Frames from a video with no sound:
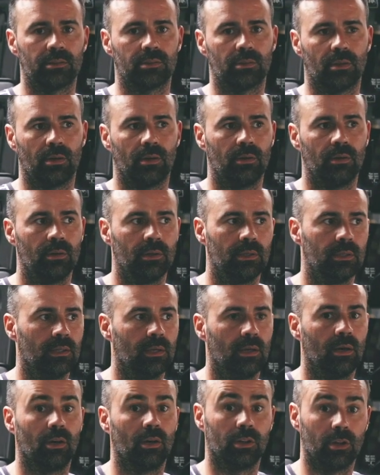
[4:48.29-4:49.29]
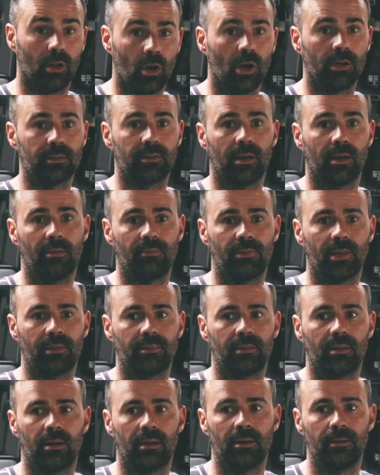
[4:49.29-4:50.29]
so I'd like to have that
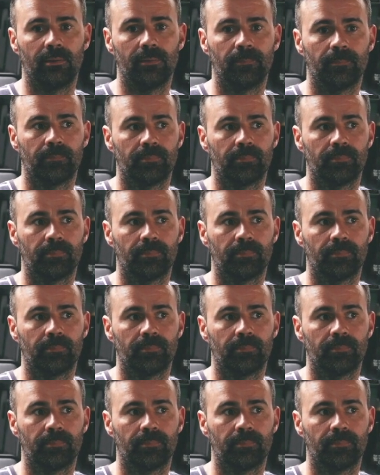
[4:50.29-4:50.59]
done.